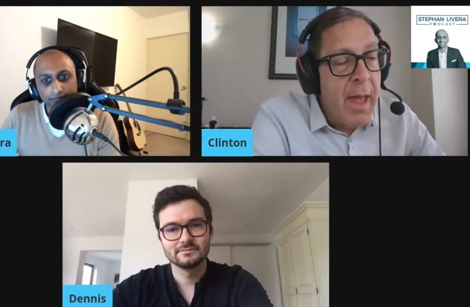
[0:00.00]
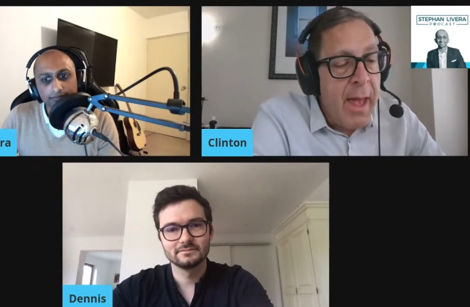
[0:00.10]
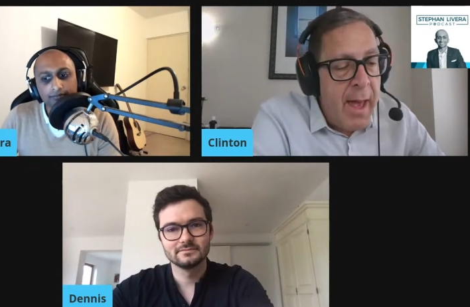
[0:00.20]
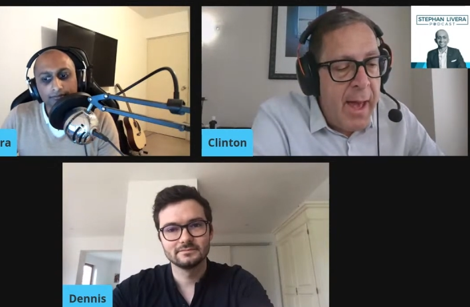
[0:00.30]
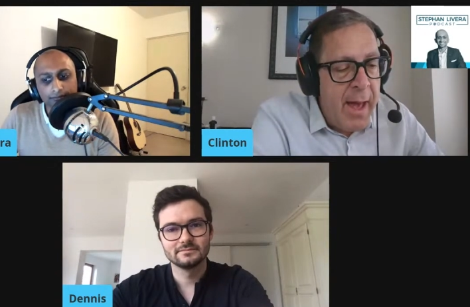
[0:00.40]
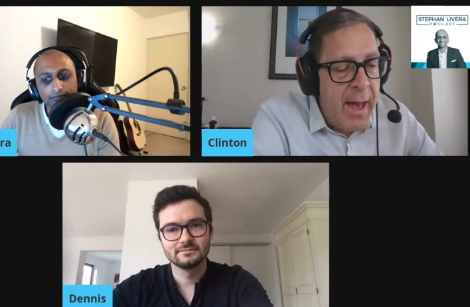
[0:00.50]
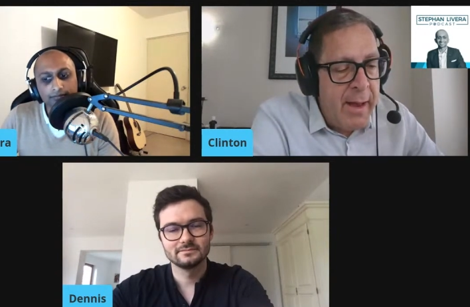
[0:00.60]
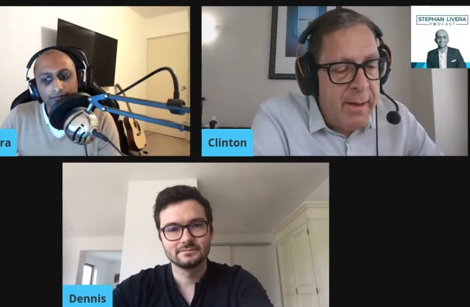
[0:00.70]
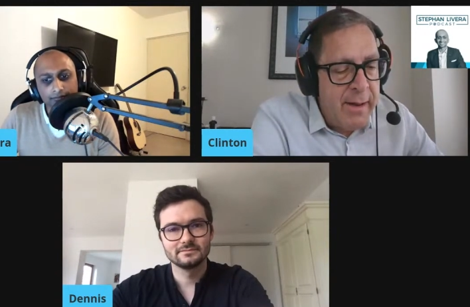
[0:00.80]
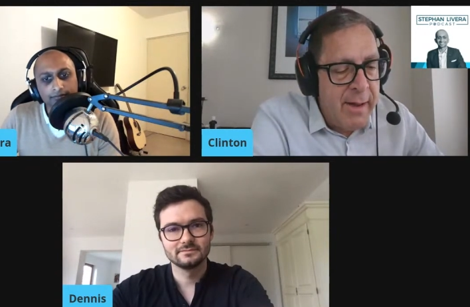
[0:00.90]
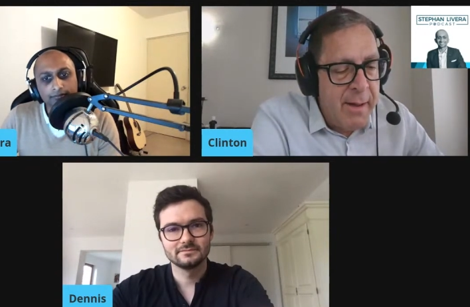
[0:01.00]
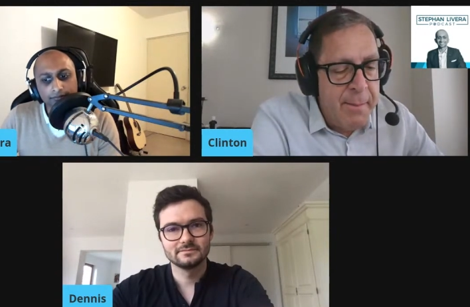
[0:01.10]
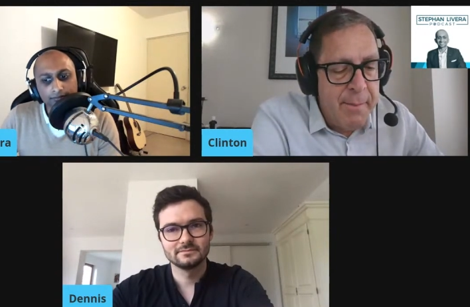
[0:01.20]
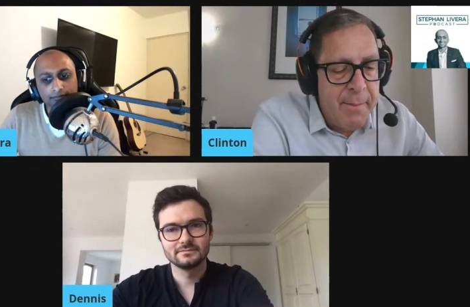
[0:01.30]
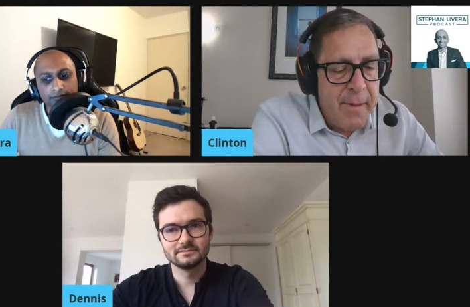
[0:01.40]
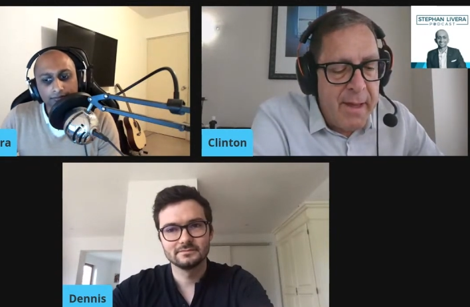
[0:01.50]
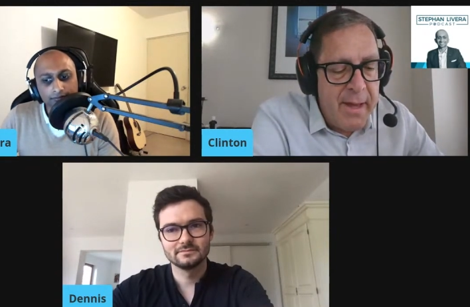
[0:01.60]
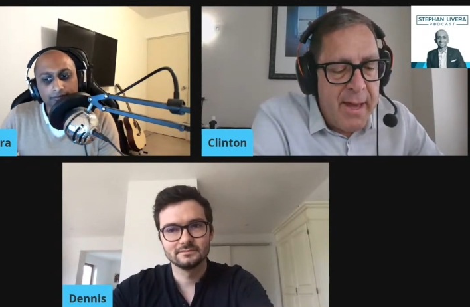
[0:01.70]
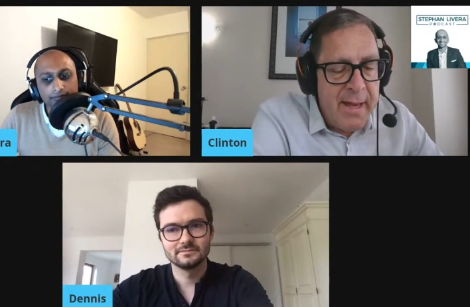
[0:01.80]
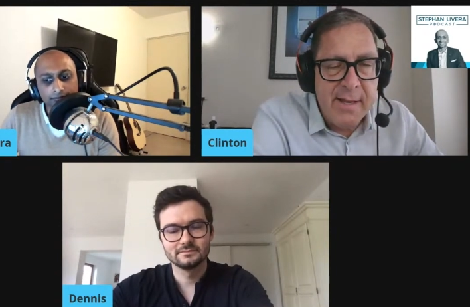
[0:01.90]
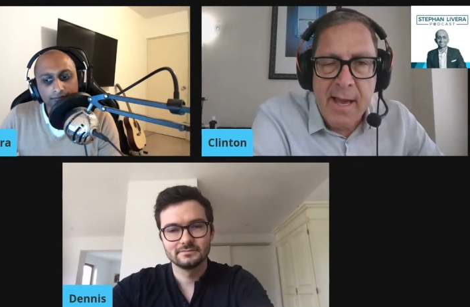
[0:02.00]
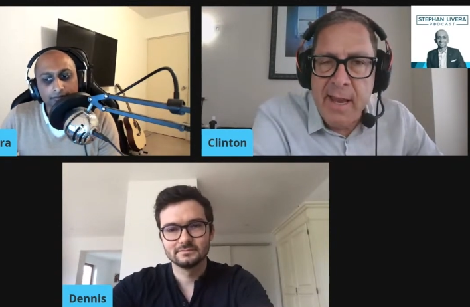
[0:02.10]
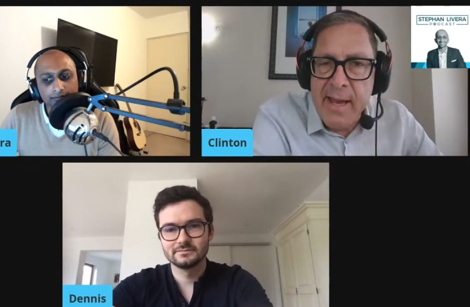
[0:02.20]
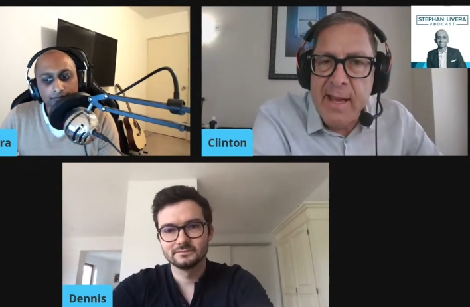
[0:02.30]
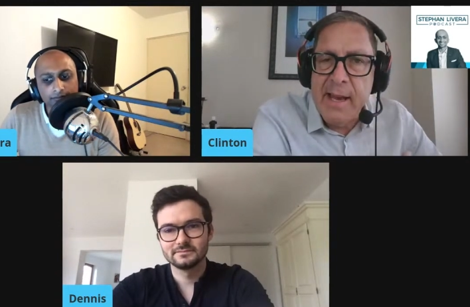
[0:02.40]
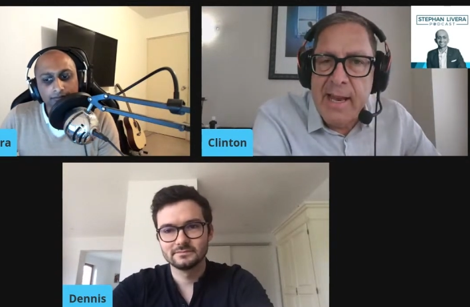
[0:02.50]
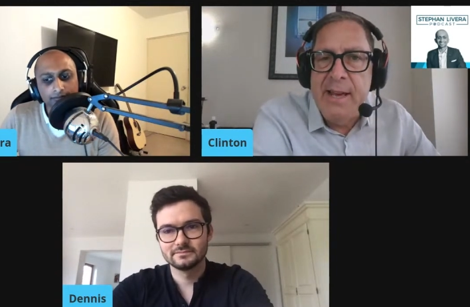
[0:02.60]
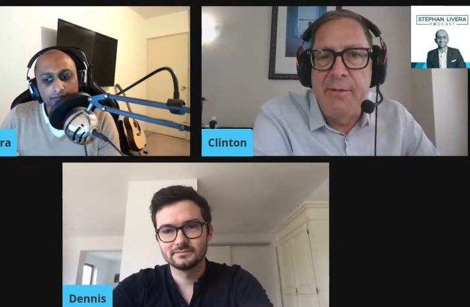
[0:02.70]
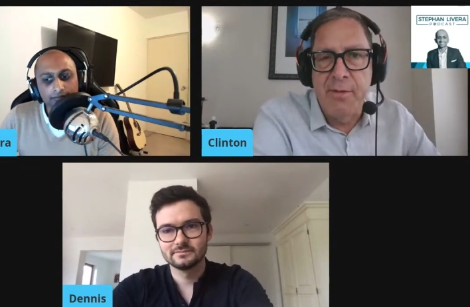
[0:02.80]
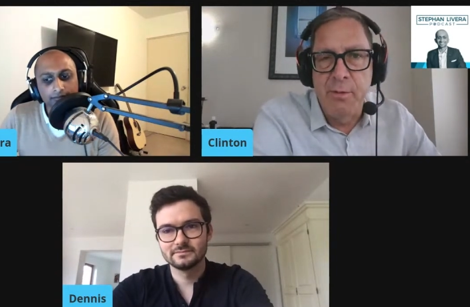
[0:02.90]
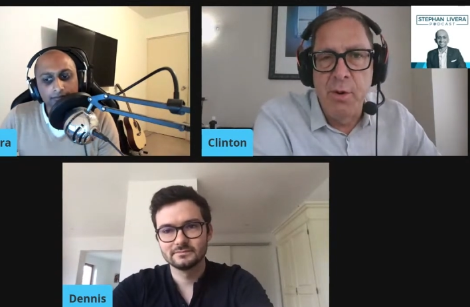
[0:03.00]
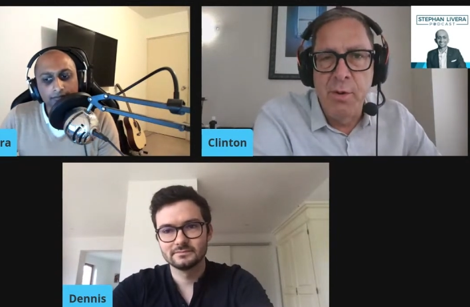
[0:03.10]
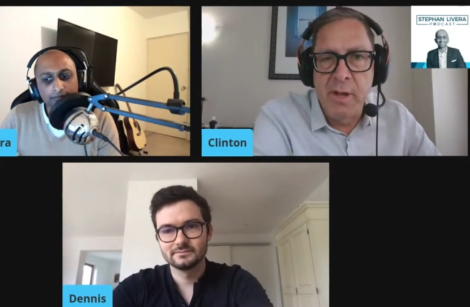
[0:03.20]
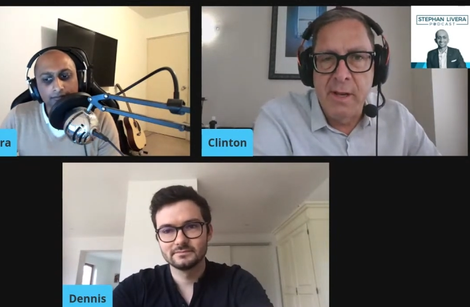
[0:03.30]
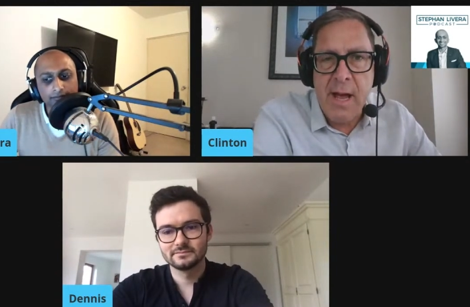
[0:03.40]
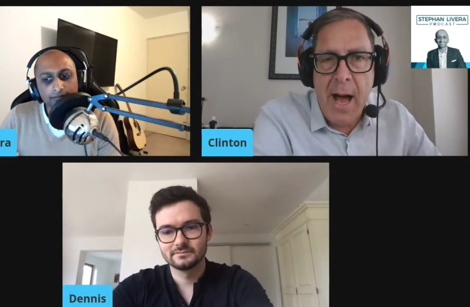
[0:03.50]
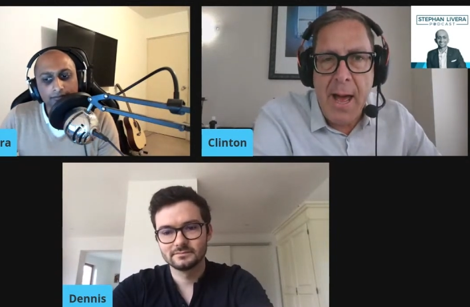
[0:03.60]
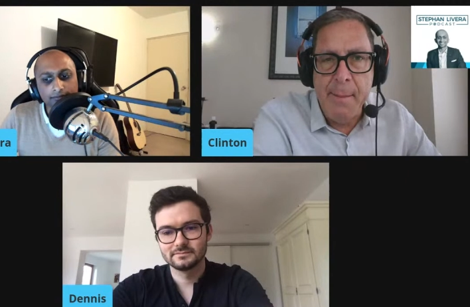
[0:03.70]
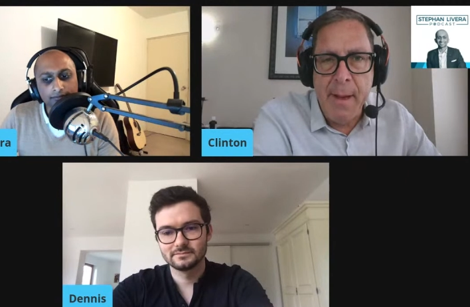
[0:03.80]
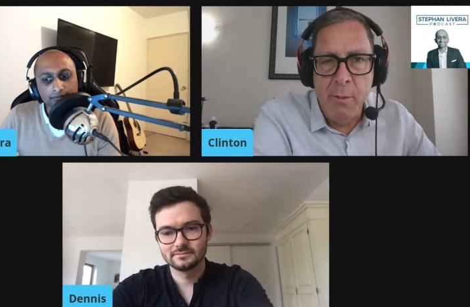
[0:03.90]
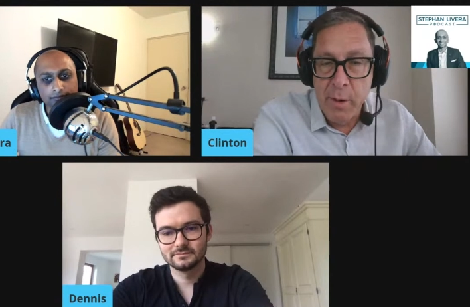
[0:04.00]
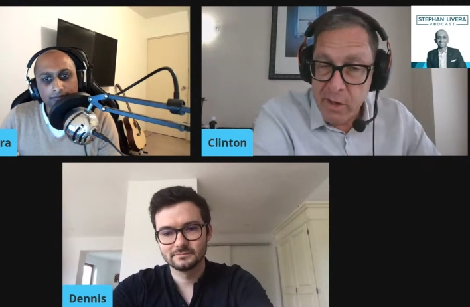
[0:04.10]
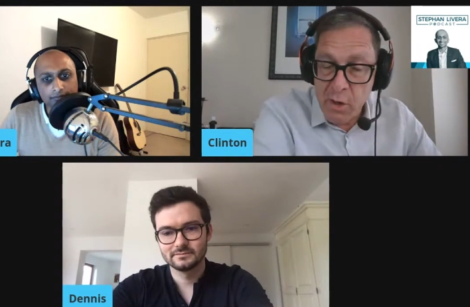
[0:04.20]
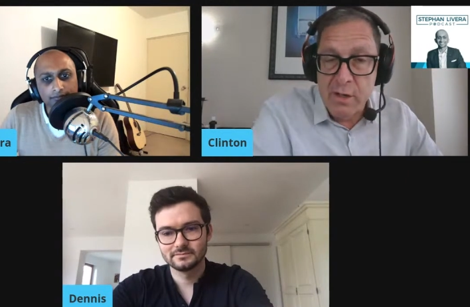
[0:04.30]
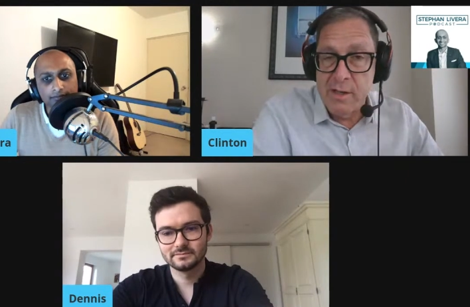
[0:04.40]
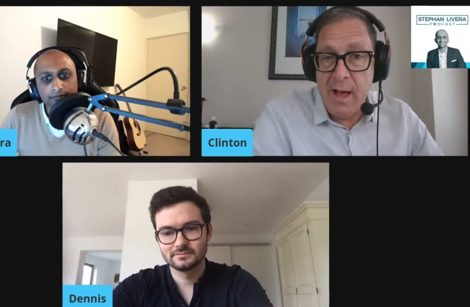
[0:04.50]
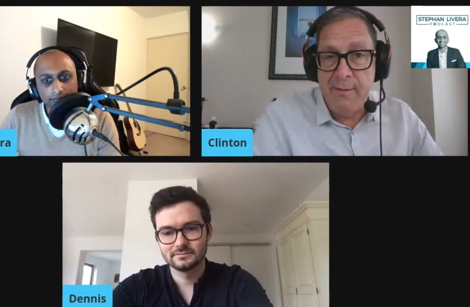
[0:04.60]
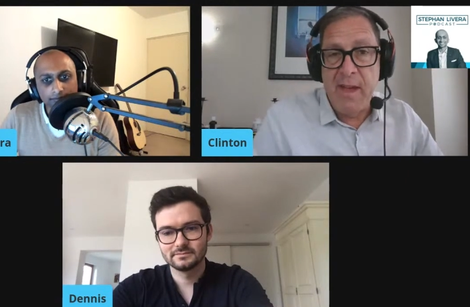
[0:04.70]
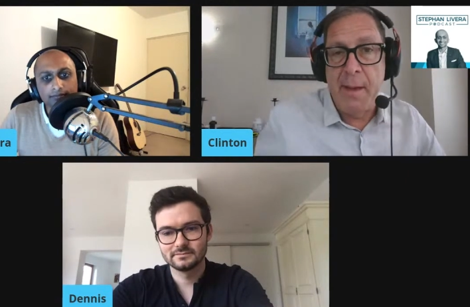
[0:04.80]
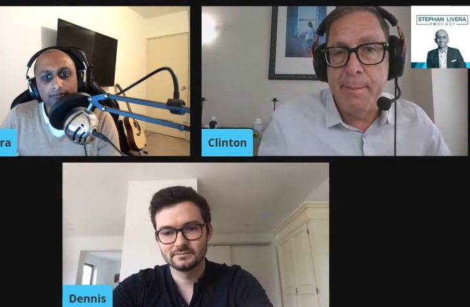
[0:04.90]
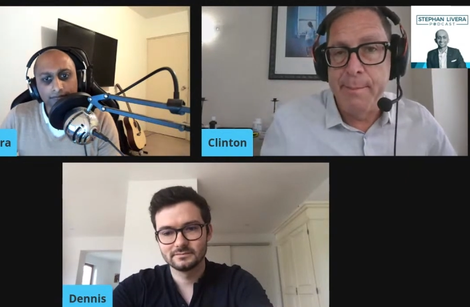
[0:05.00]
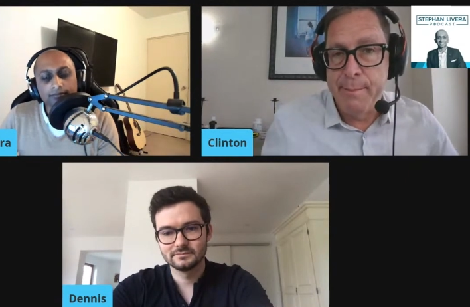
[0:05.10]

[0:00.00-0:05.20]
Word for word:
Speaker 1: and uh, he said he had lived through the time when Yugoslavia had